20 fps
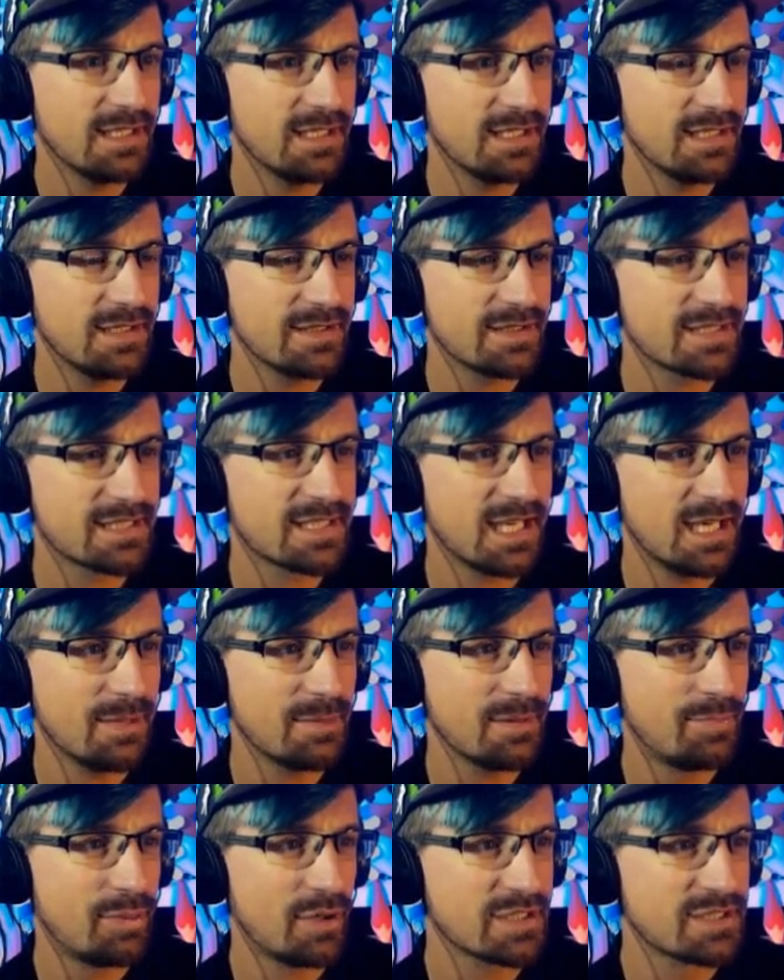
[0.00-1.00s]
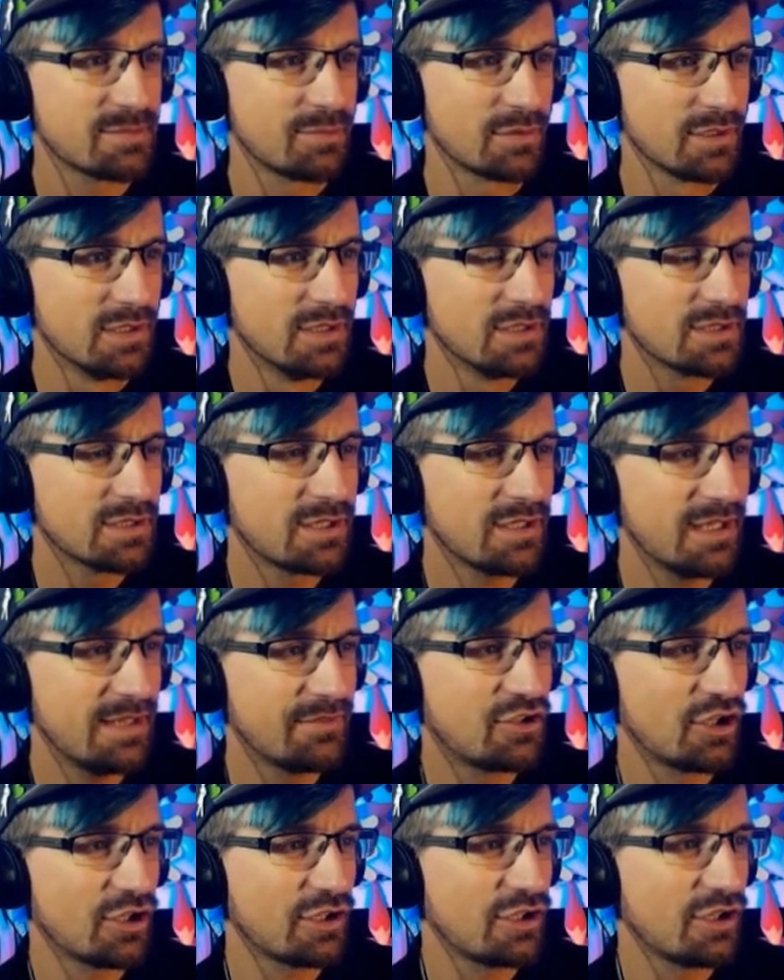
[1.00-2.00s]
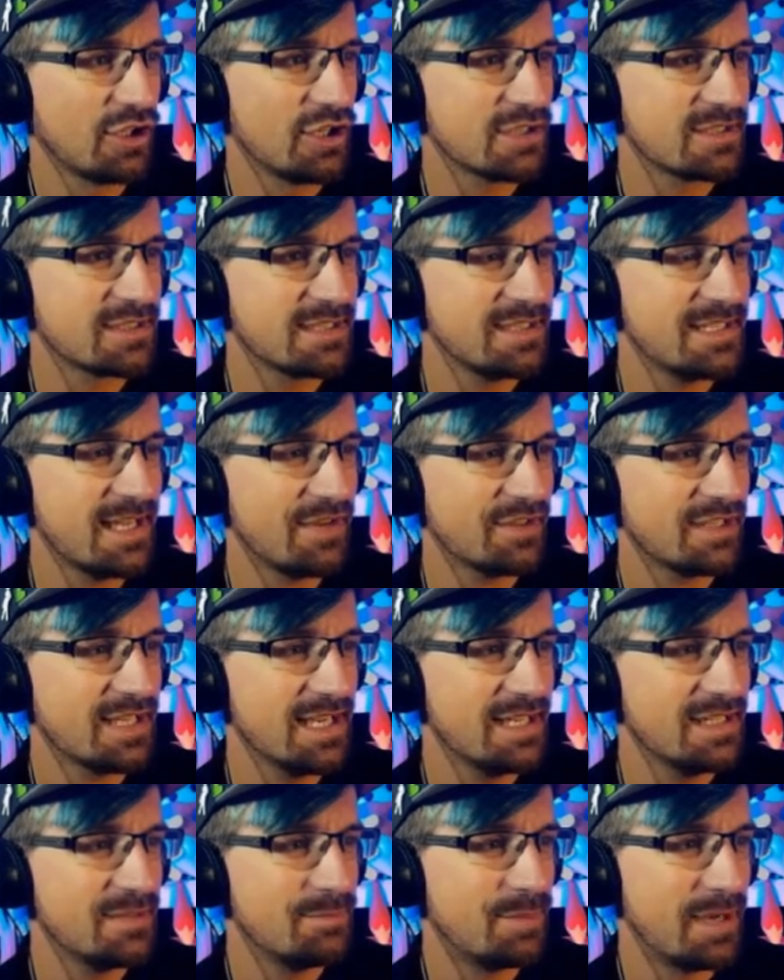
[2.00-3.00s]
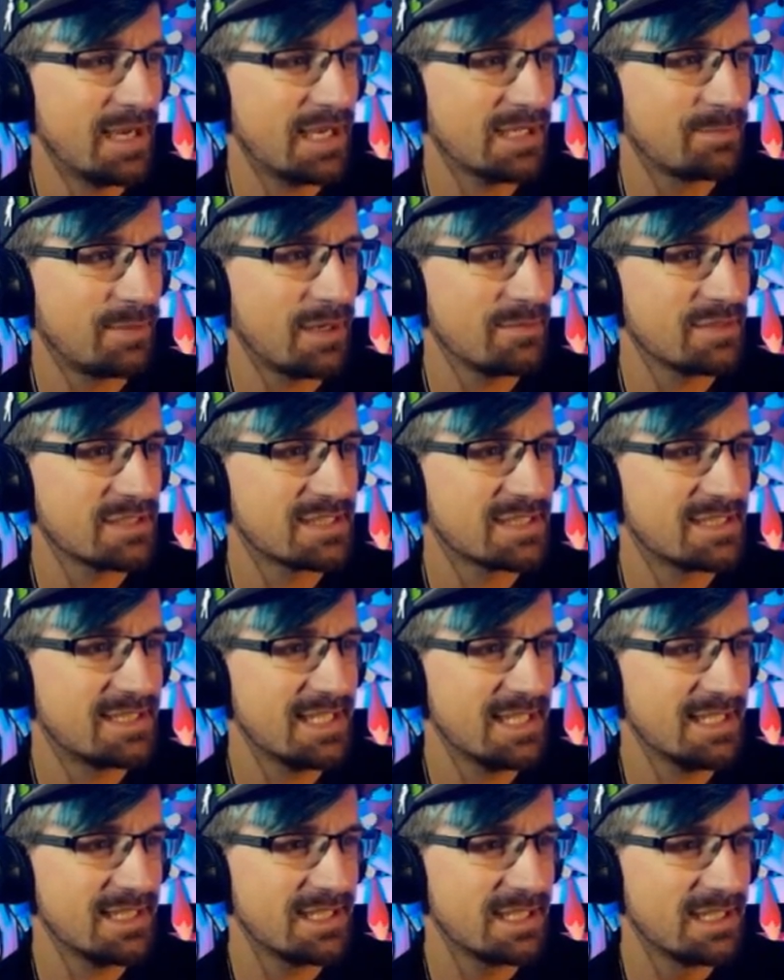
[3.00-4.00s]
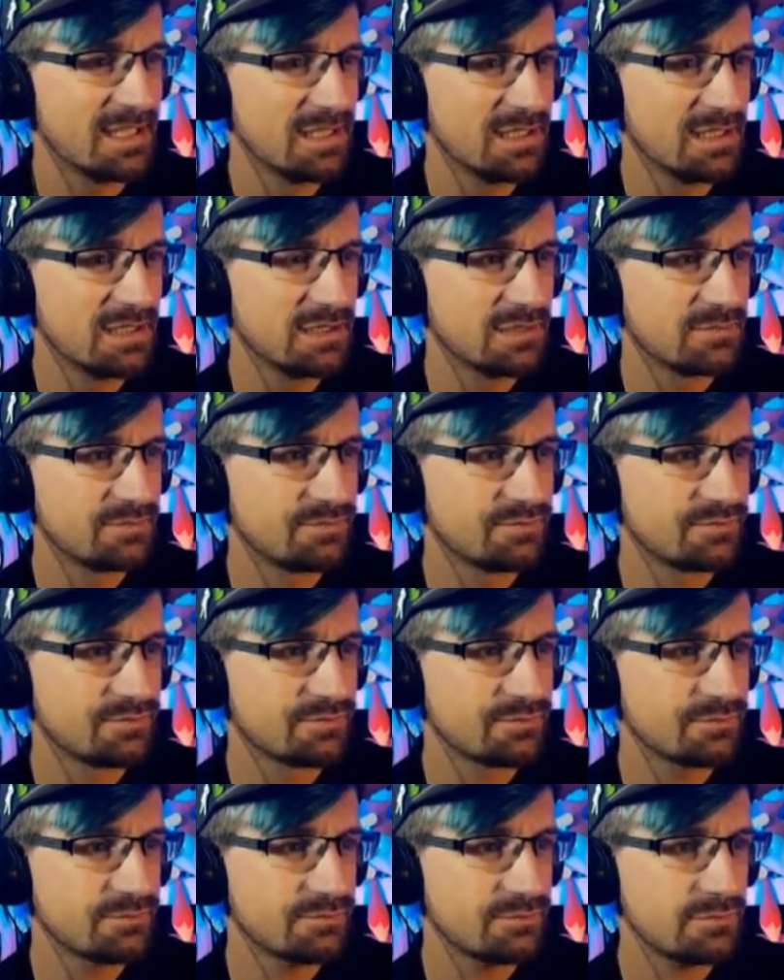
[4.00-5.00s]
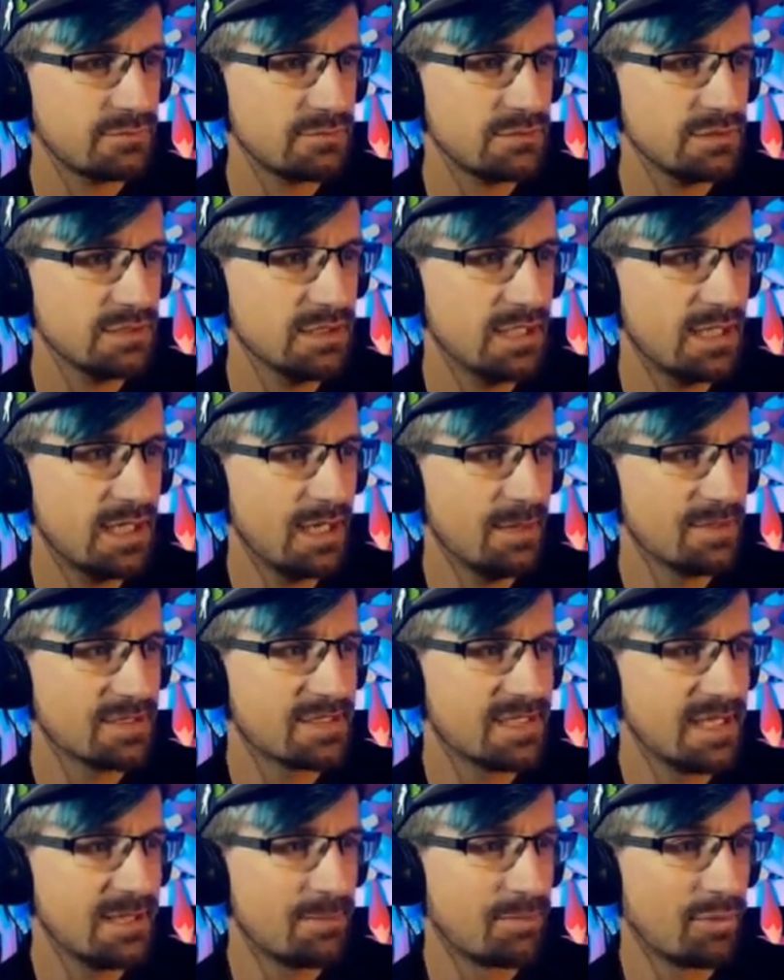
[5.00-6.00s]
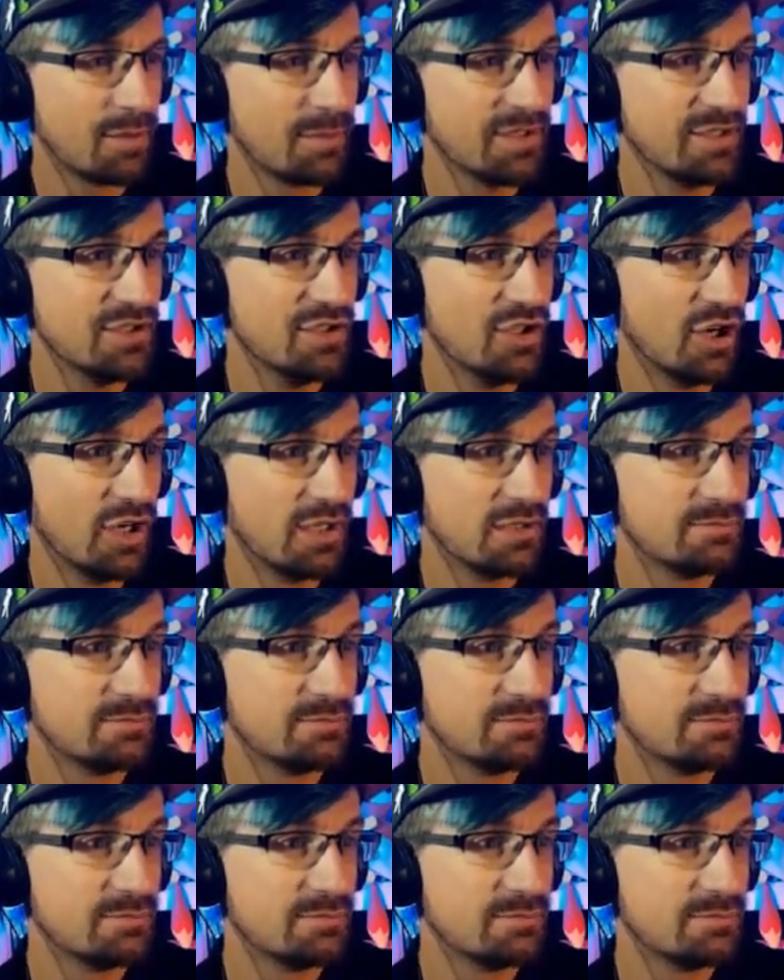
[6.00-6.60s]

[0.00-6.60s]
This can't be possible. Could I have gotten lost and navigated back by mistake? I'm gonna say probably not.